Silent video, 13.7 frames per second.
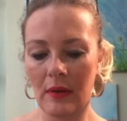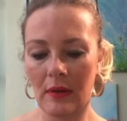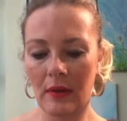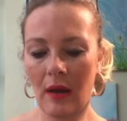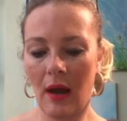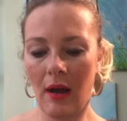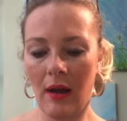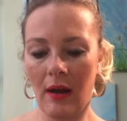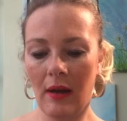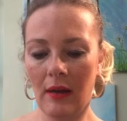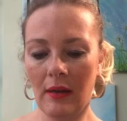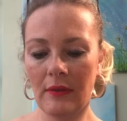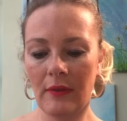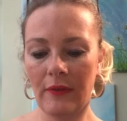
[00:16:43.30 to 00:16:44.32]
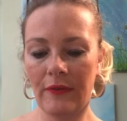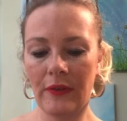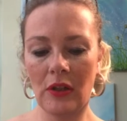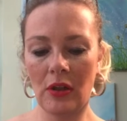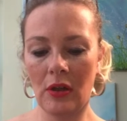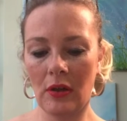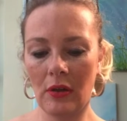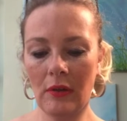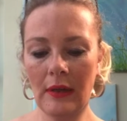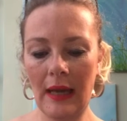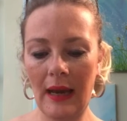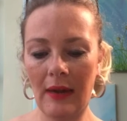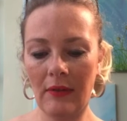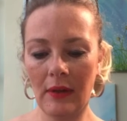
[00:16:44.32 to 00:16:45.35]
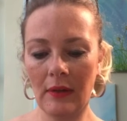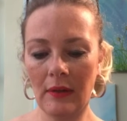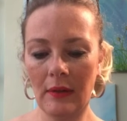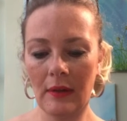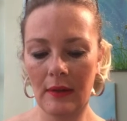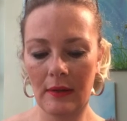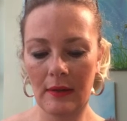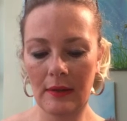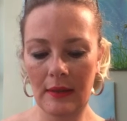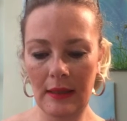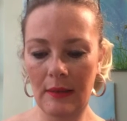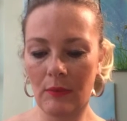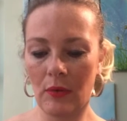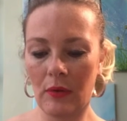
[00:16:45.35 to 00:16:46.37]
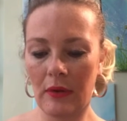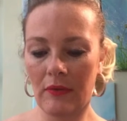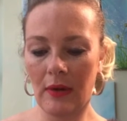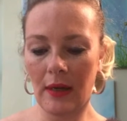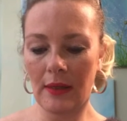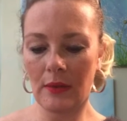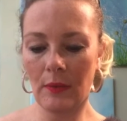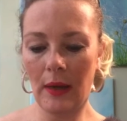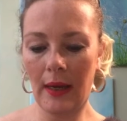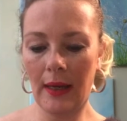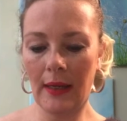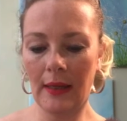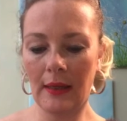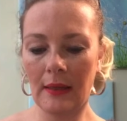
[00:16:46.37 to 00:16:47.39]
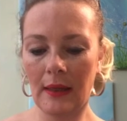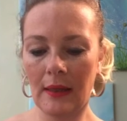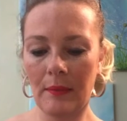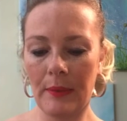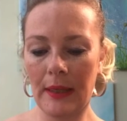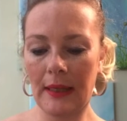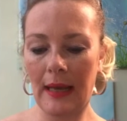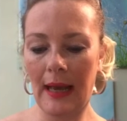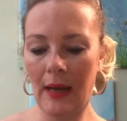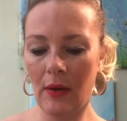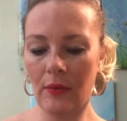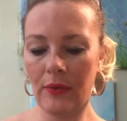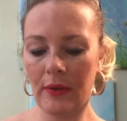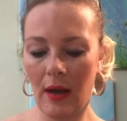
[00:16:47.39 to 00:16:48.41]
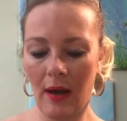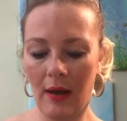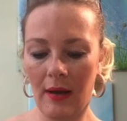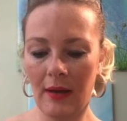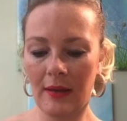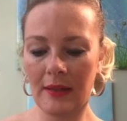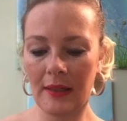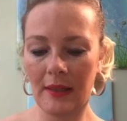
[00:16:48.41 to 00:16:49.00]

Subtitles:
card for you, Karen. Let's get them all the right way, and I can pick a health card